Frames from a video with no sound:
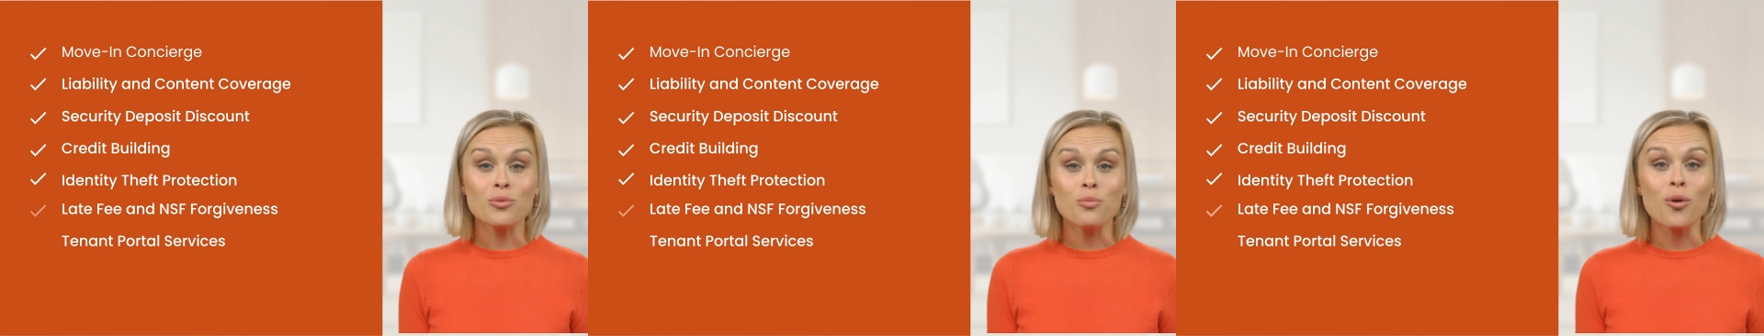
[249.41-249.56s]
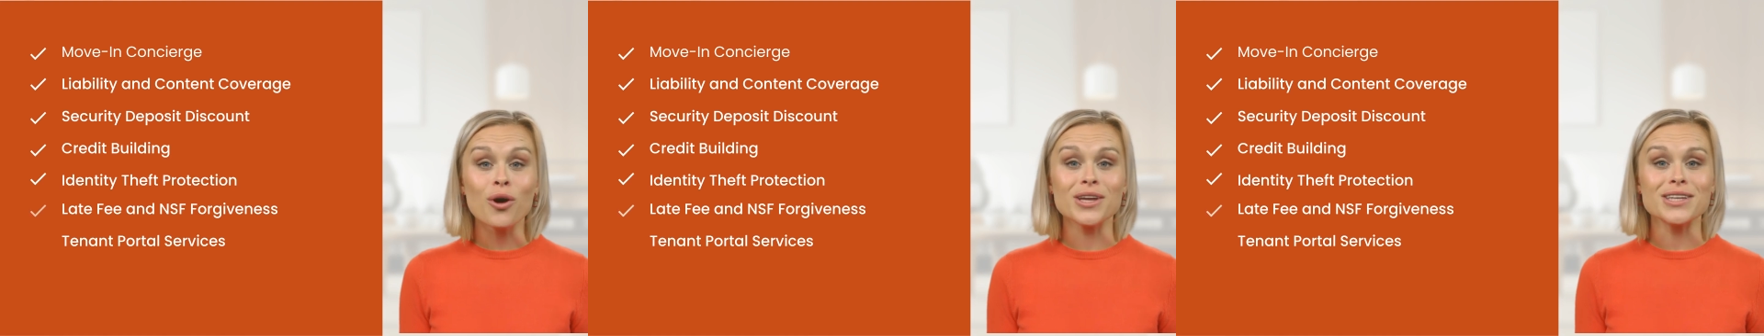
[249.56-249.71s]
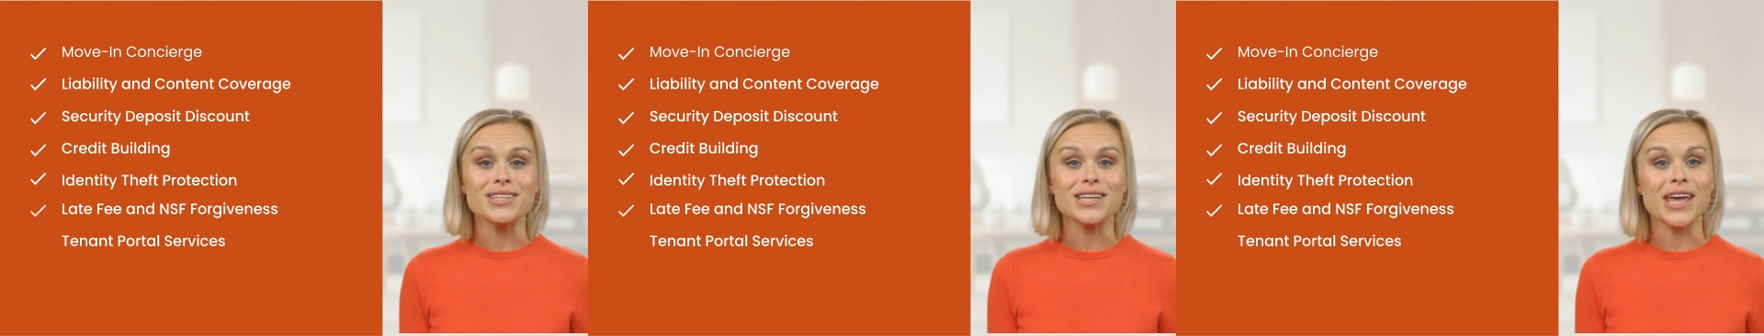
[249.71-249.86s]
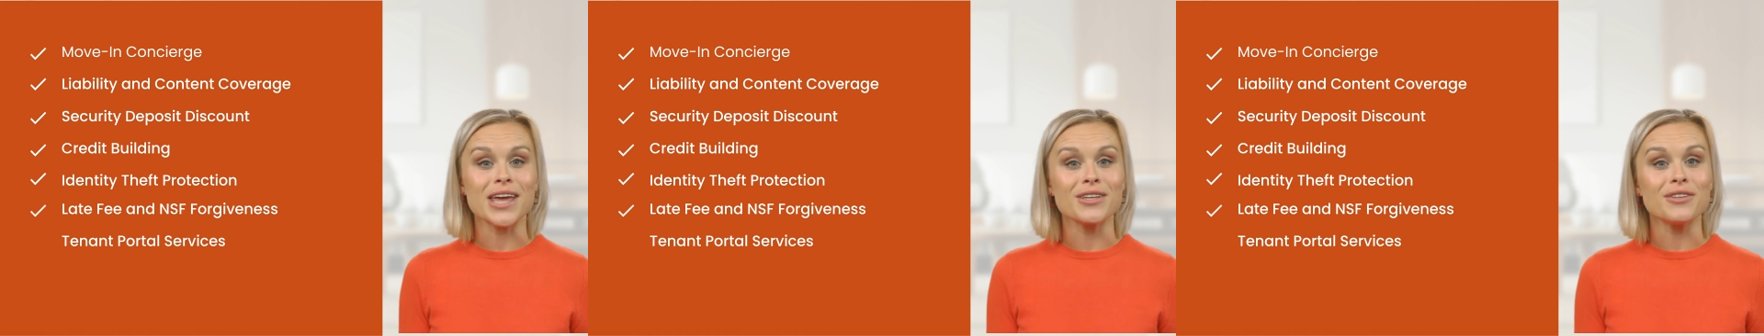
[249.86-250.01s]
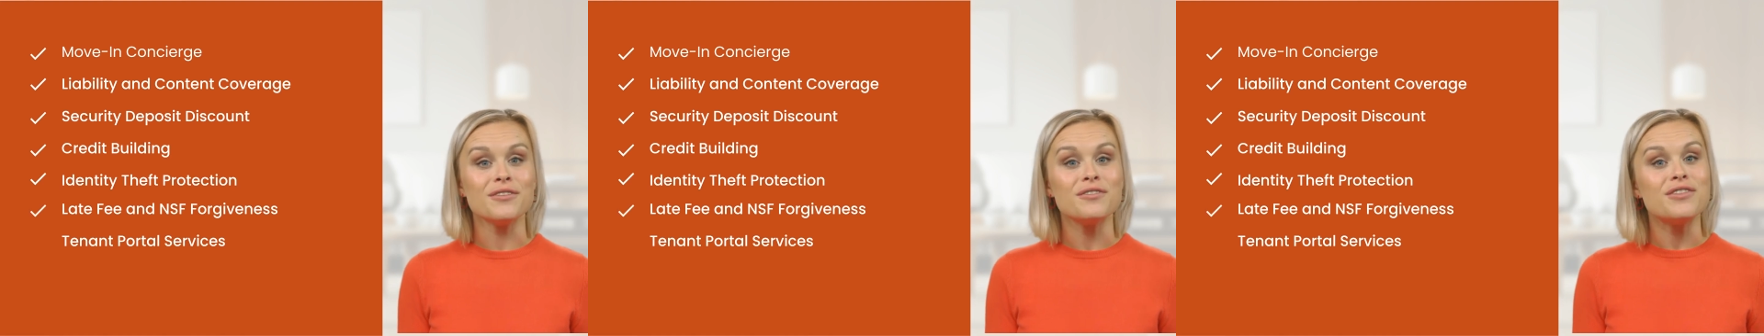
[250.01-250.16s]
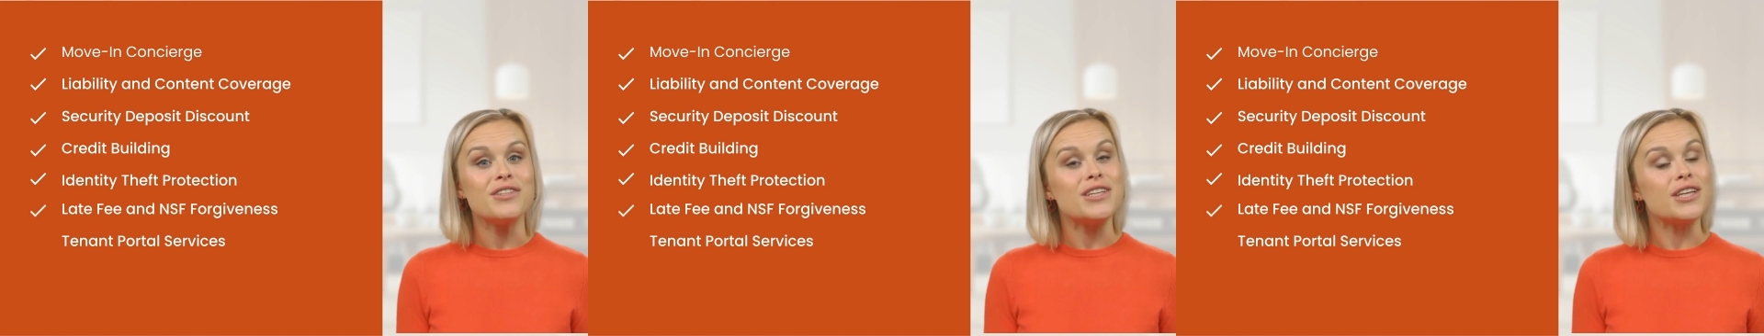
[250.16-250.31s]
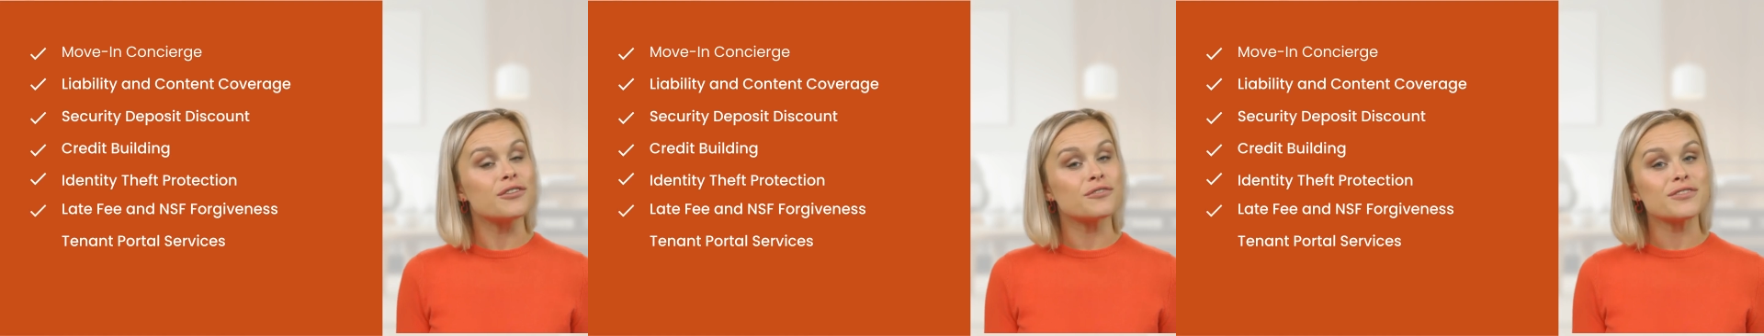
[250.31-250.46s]
one-time
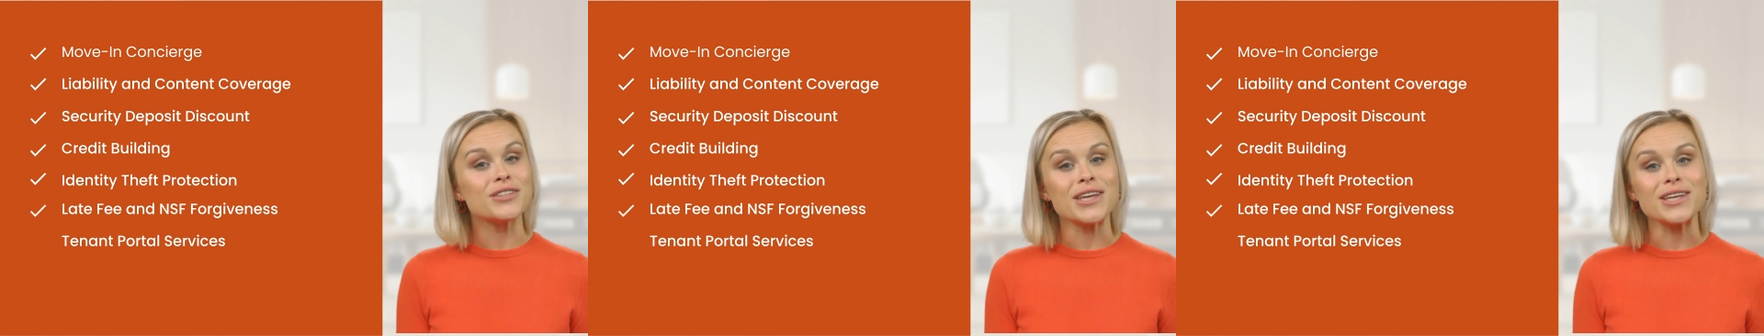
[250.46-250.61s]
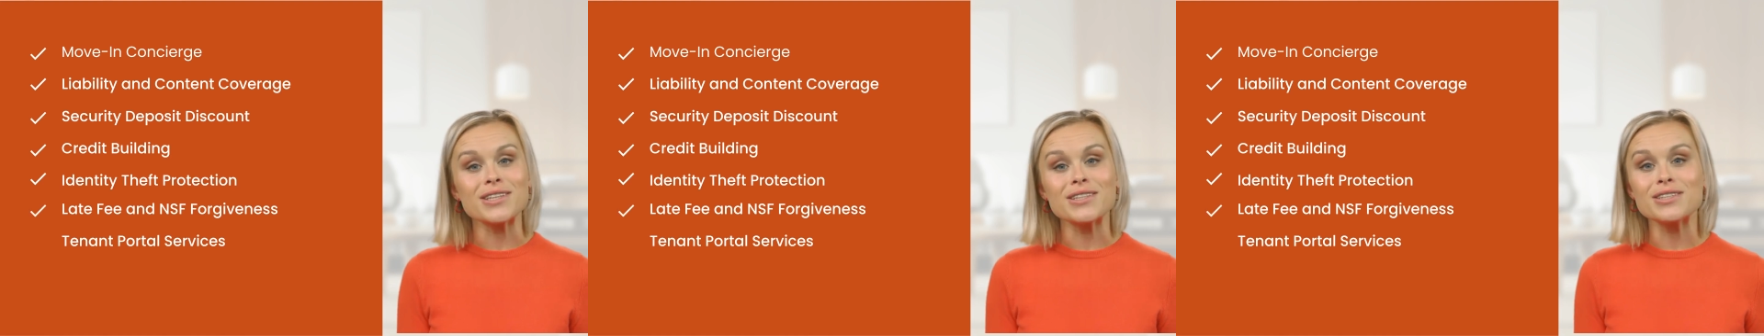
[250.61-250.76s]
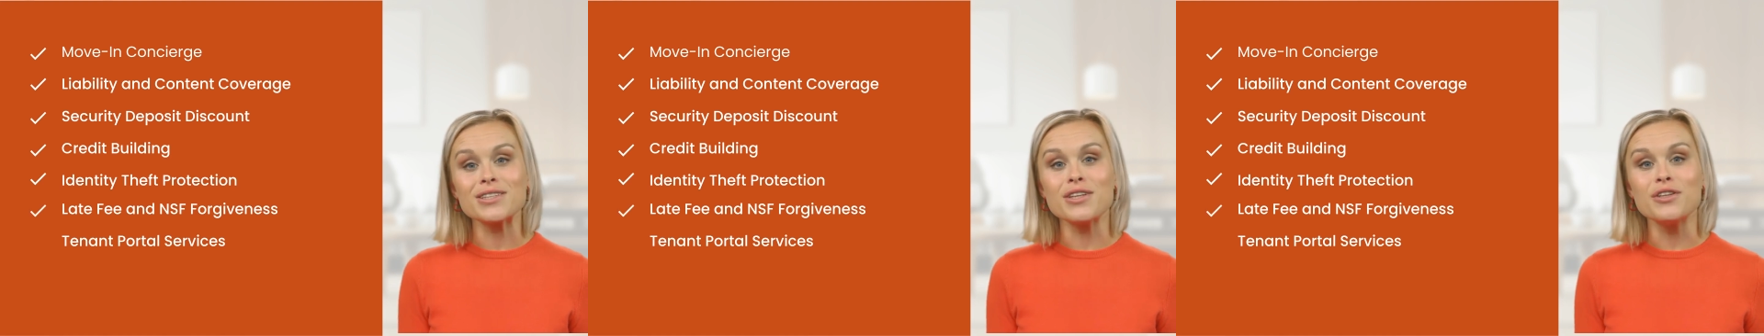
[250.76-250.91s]
forgiveness